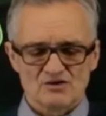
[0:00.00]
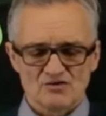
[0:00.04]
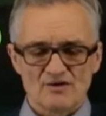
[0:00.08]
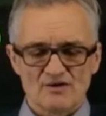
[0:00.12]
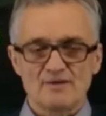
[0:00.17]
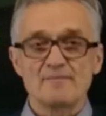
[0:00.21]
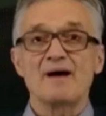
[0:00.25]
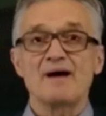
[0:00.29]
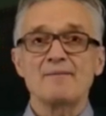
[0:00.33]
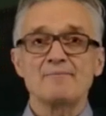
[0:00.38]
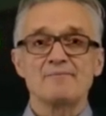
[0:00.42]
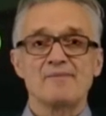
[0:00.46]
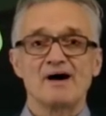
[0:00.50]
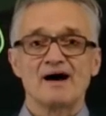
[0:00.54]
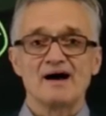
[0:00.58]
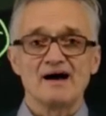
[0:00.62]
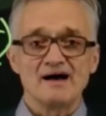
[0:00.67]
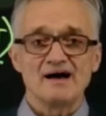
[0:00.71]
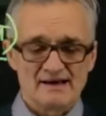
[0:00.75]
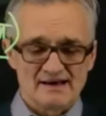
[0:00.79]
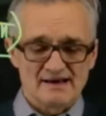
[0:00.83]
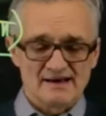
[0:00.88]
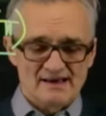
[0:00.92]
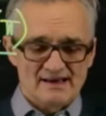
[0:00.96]

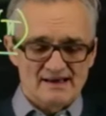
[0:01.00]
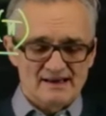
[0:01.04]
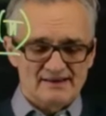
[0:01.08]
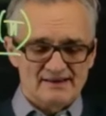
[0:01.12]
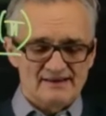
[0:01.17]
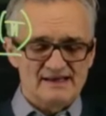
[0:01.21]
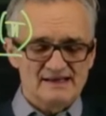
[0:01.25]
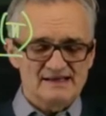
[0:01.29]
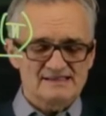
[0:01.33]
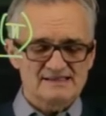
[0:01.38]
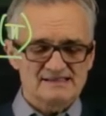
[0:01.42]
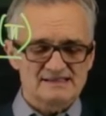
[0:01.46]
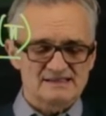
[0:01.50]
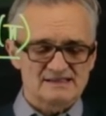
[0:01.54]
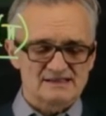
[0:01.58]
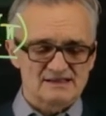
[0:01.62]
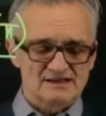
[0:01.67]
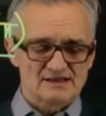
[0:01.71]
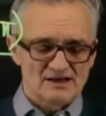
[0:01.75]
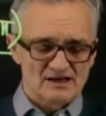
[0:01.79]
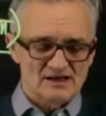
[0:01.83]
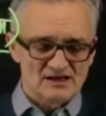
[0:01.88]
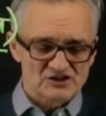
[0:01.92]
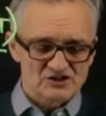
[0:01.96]
remember this
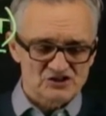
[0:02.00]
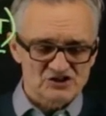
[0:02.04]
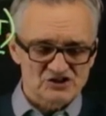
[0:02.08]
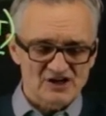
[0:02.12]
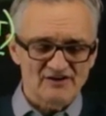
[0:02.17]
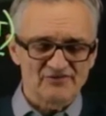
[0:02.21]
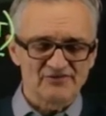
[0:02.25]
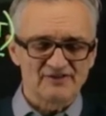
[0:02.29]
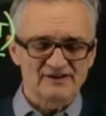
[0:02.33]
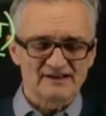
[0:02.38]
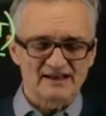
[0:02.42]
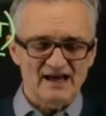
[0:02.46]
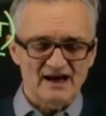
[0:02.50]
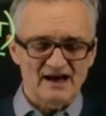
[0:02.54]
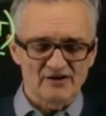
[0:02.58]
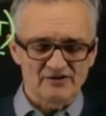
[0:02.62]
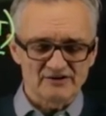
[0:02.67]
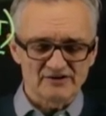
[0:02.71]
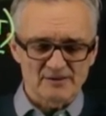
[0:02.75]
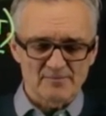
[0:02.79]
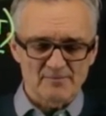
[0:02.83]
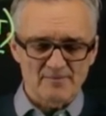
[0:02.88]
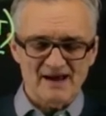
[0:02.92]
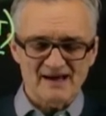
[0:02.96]
shuffled out
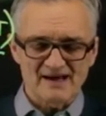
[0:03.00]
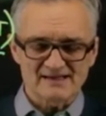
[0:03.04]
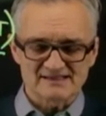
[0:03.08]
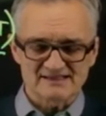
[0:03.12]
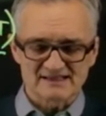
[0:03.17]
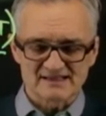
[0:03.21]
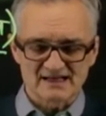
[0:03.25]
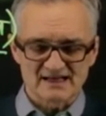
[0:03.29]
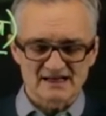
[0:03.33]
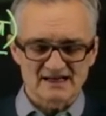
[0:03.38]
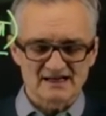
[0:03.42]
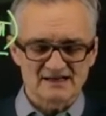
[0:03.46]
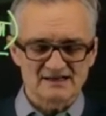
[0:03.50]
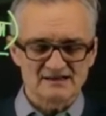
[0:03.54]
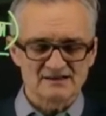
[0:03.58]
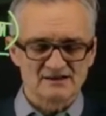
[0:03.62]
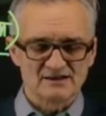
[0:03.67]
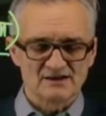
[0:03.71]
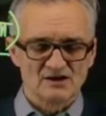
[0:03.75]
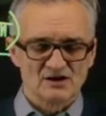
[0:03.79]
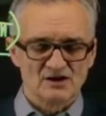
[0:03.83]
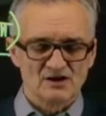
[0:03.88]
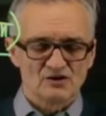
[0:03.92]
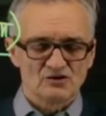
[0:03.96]
the mass here
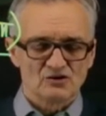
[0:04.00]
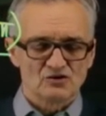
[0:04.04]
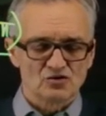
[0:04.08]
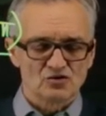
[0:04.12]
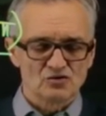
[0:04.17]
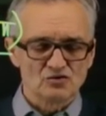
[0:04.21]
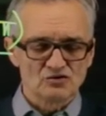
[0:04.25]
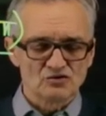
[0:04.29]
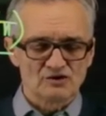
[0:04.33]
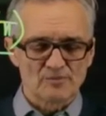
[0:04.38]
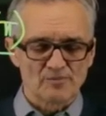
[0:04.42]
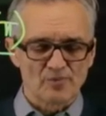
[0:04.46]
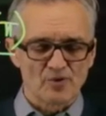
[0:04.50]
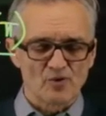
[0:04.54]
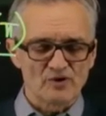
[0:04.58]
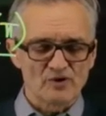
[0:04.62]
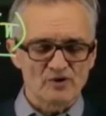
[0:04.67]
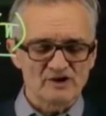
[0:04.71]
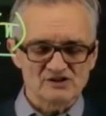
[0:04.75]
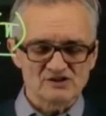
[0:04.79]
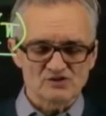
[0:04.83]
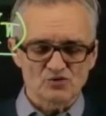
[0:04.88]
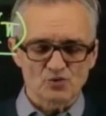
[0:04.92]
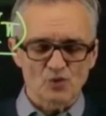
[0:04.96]
to the
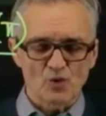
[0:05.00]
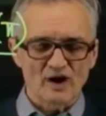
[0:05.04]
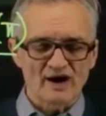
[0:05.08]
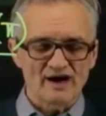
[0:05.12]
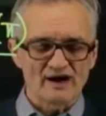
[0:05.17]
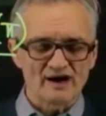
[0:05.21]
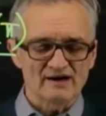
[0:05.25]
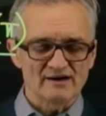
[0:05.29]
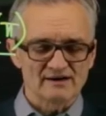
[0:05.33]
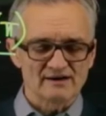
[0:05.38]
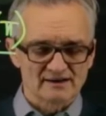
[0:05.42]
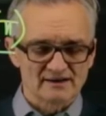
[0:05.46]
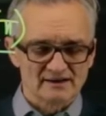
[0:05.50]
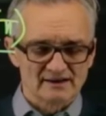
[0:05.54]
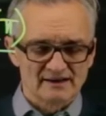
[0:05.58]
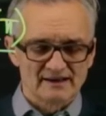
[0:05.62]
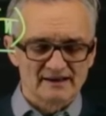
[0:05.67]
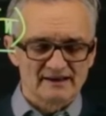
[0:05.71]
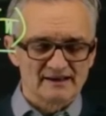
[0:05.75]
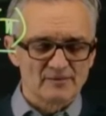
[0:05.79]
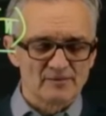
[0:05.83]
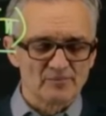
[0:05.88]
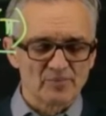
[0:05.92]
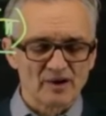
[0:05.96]
points where
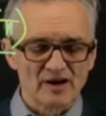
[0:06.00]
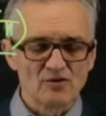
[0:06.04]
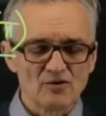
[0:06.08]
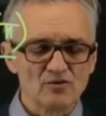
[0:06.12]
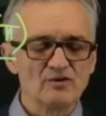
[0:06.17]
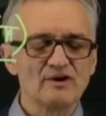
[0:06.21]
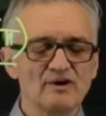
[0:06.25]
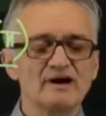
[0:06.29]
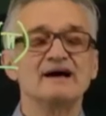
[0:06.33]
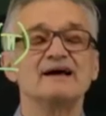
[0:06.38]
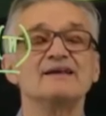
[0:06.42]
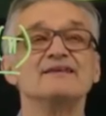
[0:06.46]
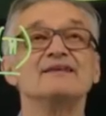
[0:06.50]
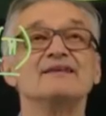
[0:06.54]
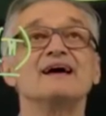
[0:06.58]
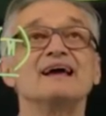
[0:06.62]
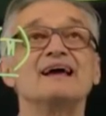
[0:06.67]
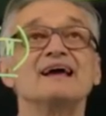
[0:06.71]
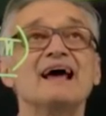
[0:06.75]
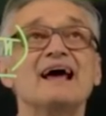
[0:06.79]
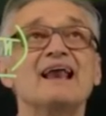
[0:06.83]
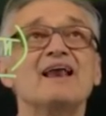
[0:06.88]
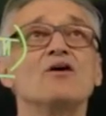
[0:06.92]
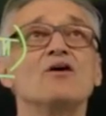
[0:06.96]
the blue and the
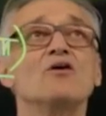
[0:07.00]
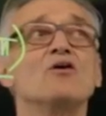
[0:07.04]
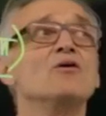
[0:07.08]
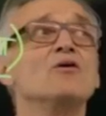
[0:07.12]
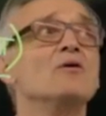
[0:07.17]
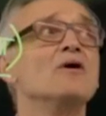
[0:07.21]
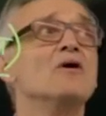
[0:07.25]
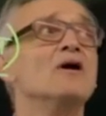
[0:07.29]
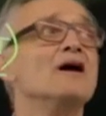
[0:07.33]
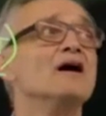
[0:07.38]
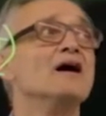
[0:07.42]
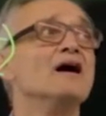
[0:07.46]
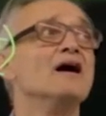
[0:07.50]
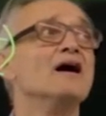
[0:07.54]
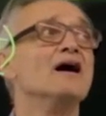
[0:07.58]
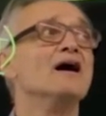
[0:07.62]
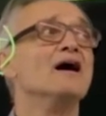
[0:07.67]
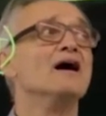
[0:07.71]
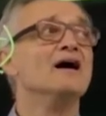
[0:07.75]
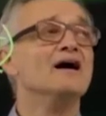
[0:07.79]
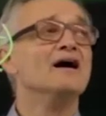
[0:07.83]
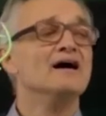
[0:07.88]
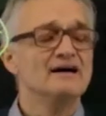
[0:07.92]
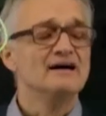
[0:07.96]

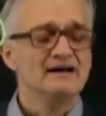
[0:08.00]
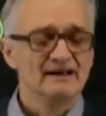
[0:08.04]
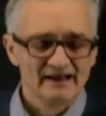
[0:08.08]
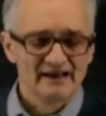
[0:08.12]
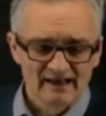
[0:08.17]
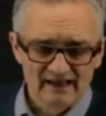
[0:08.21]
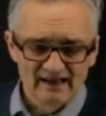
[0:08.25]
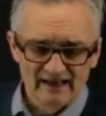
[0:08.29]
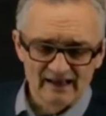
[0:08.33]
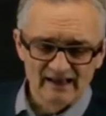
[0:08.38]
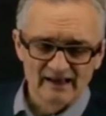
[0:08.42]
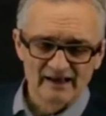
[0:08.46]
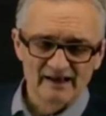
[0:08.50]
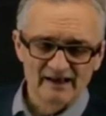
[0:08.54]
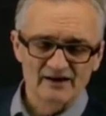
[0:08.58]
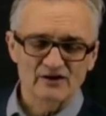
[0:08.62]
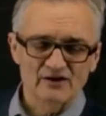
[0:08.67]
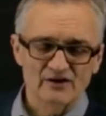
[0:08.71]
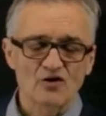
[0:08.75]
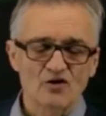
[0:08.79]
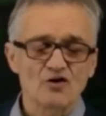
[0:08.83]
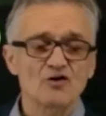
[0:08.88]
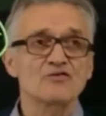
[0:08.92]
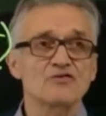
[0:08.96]
yellow
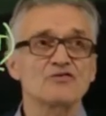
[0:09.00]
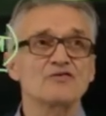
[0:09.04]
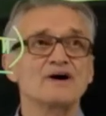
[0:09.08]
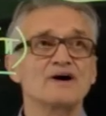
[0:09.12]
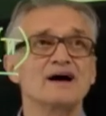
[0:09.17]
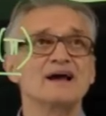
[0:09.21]
curve were